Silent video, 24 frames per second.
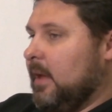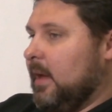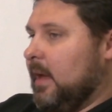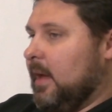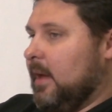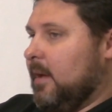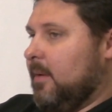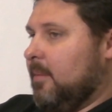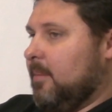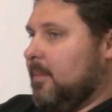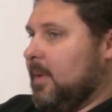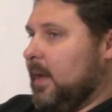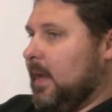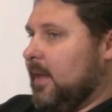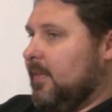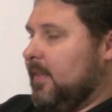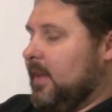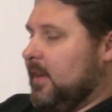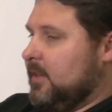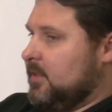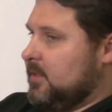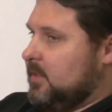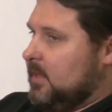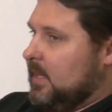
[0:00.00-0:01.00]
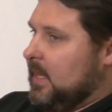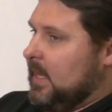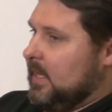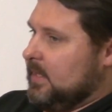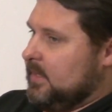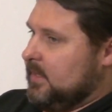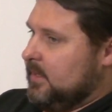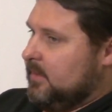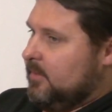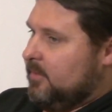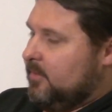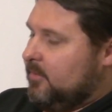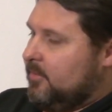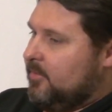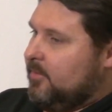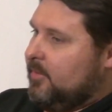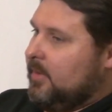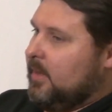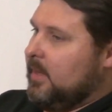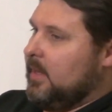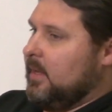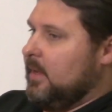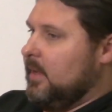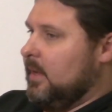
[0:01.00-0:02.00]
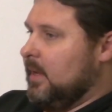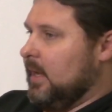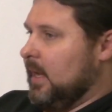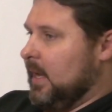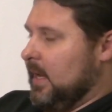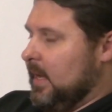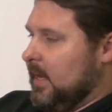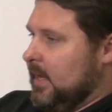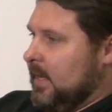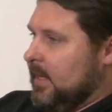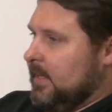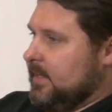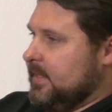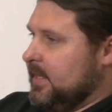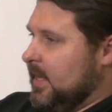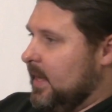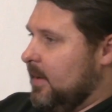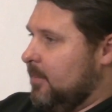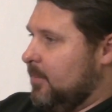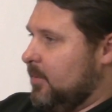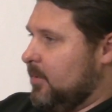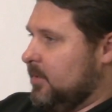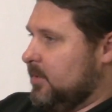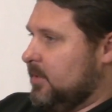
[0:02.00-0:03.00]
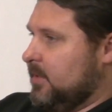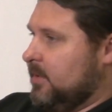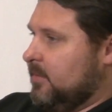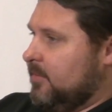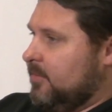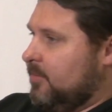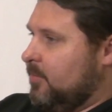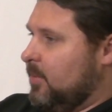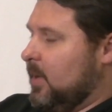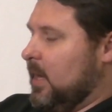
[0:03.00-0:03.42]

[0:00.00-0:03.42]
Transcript: And there's lots of examples of